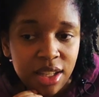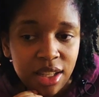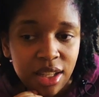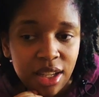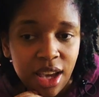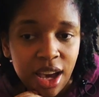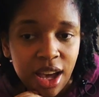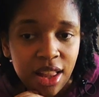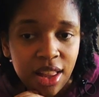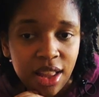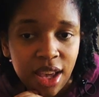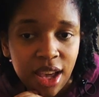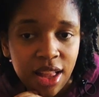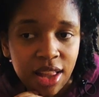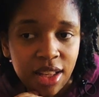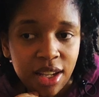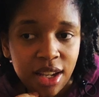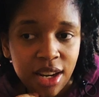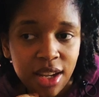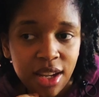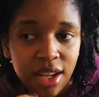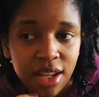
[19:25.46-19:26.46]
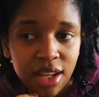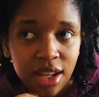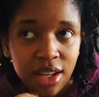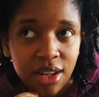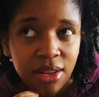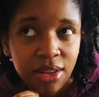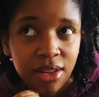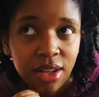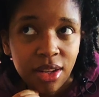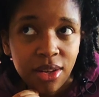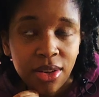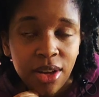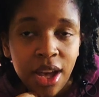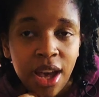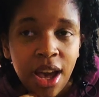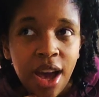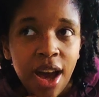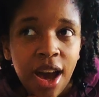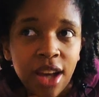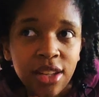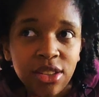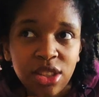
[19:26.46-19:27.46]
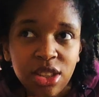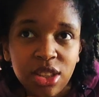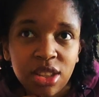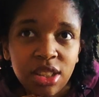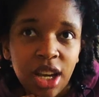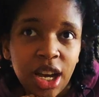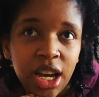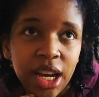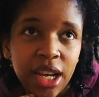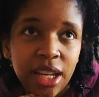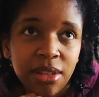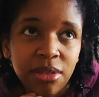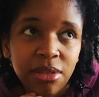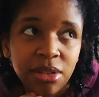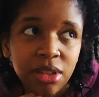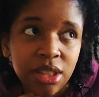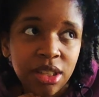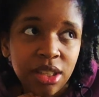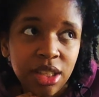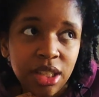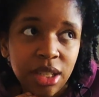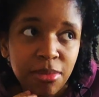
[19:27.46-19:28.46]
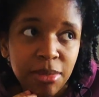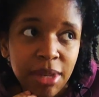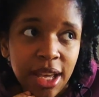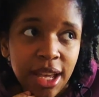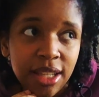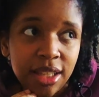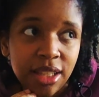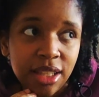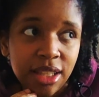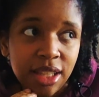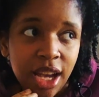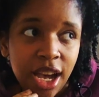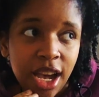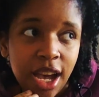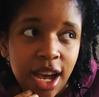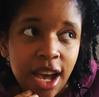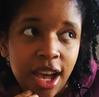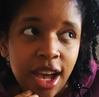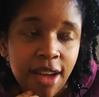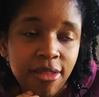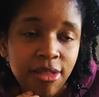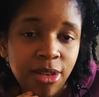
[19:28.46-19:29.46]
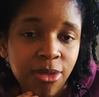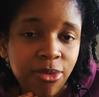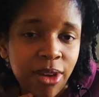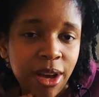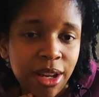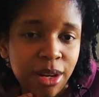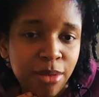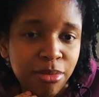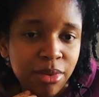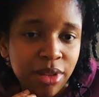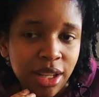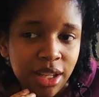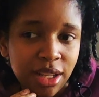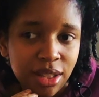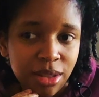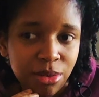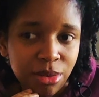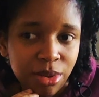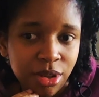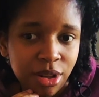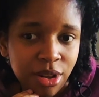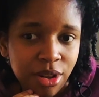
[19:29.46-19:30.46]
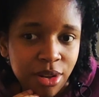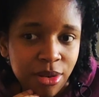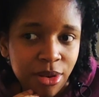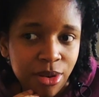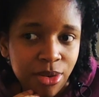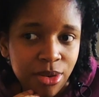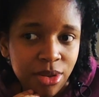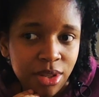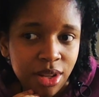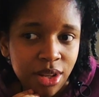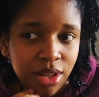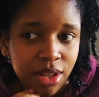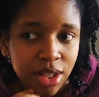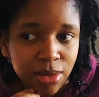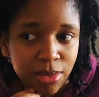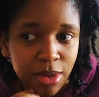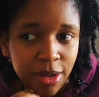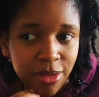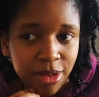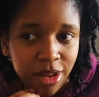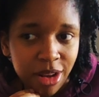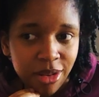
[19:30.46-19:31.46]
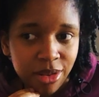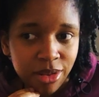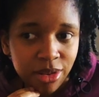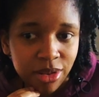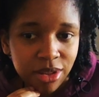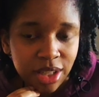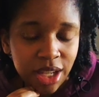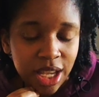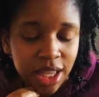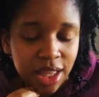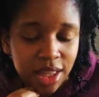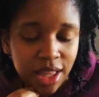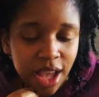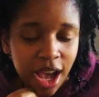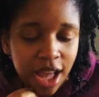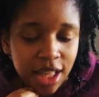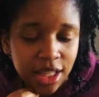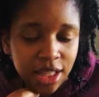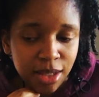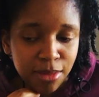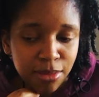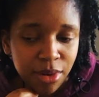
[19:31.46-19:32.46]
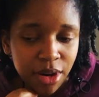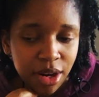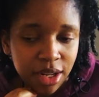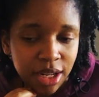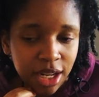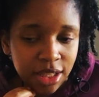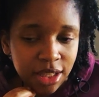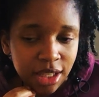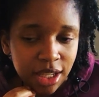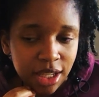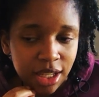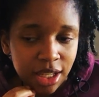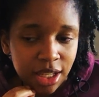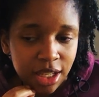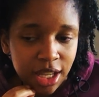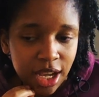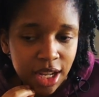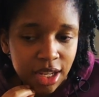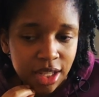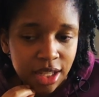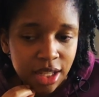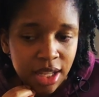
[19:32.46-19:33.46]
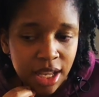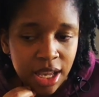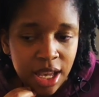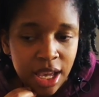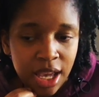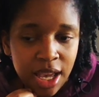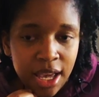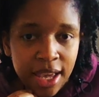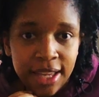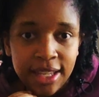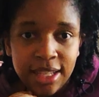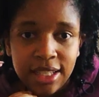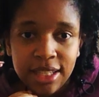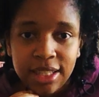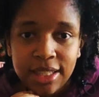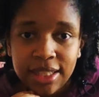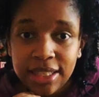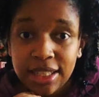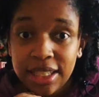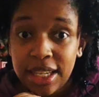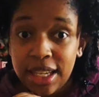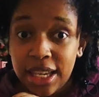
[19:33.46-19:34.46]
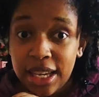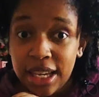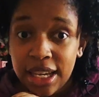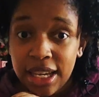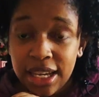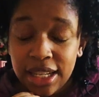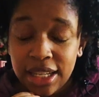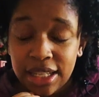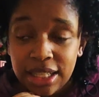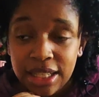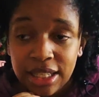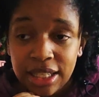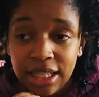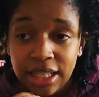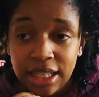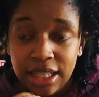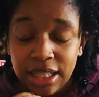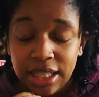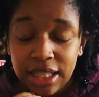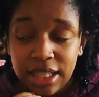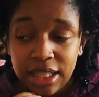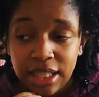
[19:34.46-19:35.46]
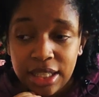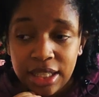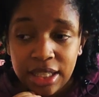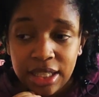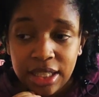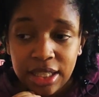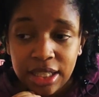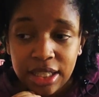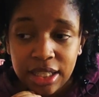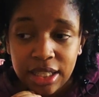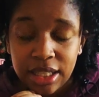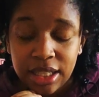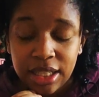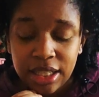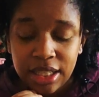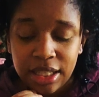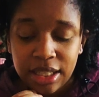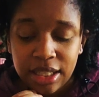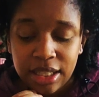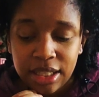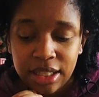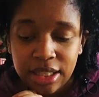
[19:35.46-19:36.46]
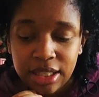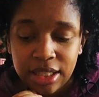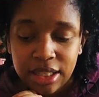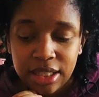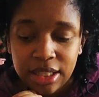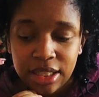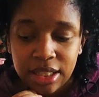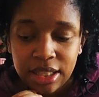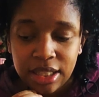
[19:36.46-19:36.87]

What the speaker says: I don't know. I really am hesitant. I have to find a place where to host all these web novels, and that's the part that's getting kind of scary, because